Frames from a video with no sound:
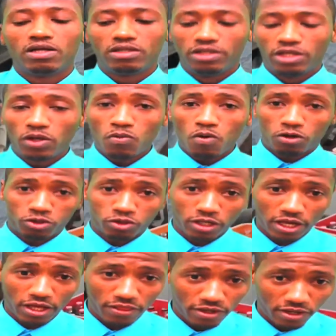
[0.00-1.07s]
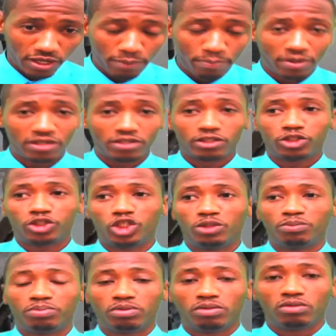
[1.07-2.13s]
they work together in
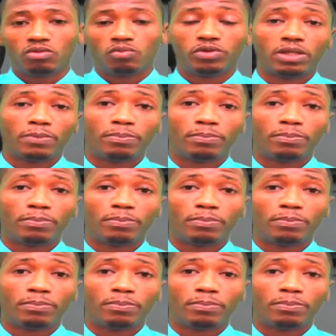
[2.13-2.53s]
partnership with the